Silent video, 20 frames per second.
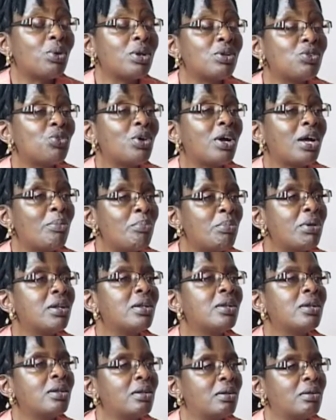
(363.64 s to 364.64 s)
going to
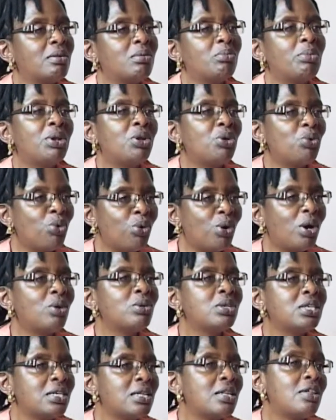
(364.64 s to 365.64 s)
happen when you go
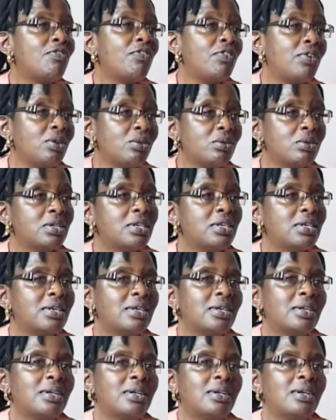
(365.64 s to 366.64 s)
out in the field.
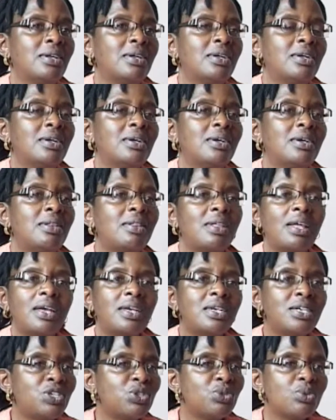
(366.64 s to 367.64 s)
Their
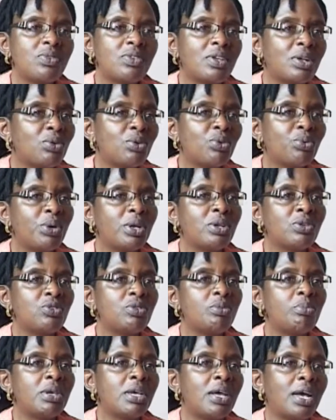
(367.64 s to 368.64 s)
issues are not going
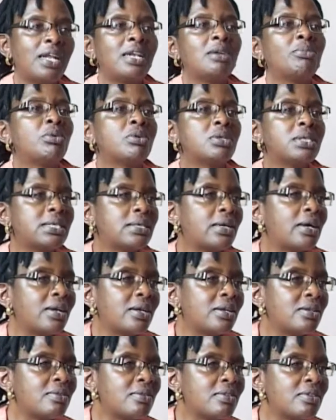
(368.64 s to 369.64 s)
to be animal
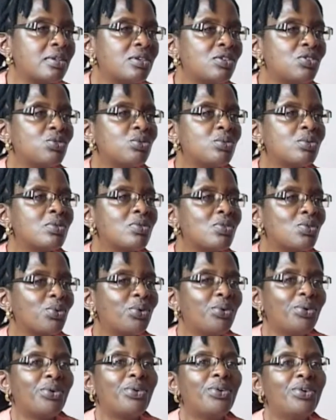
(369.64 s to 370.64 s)
science issues
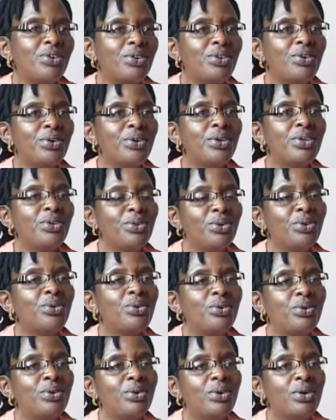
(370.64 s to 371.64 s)
or, you
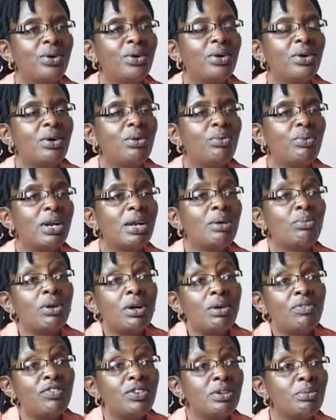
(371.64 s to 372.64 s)
know, what I'm
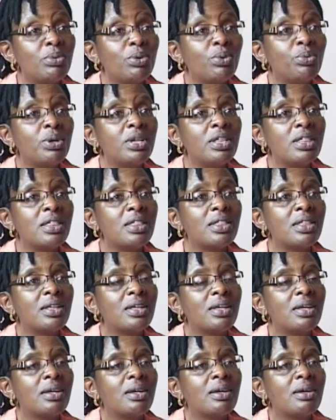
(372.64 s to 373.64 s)
comfortable with,
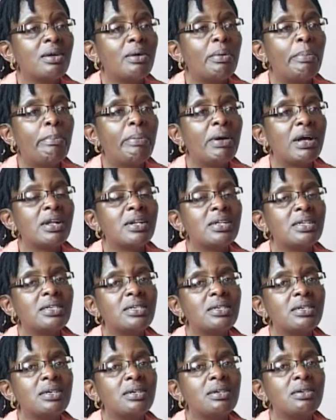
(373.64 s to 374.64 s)
but
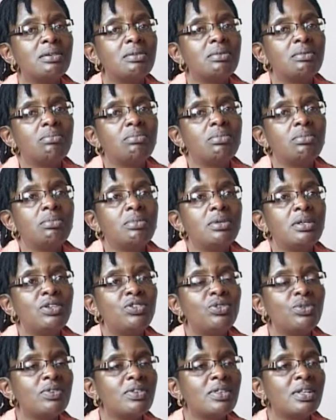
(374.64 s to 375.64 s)

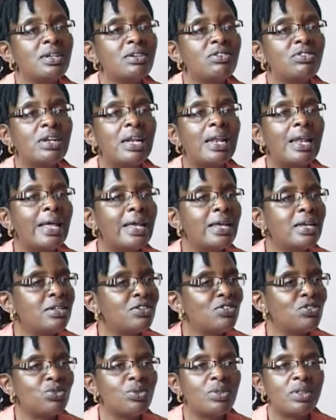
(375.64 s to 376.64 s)
issues that
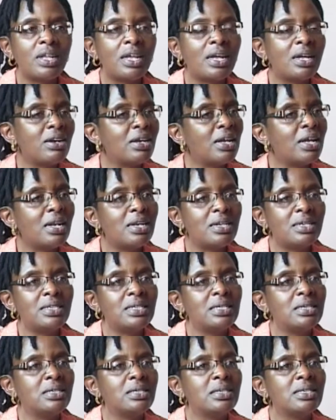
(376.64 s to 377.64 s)
relate to their
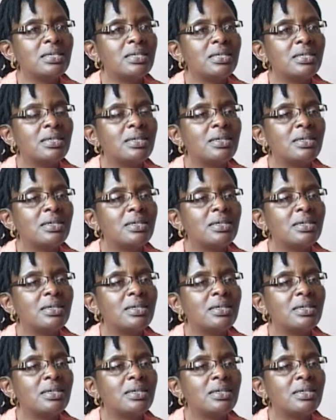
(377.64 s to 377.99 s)
realities.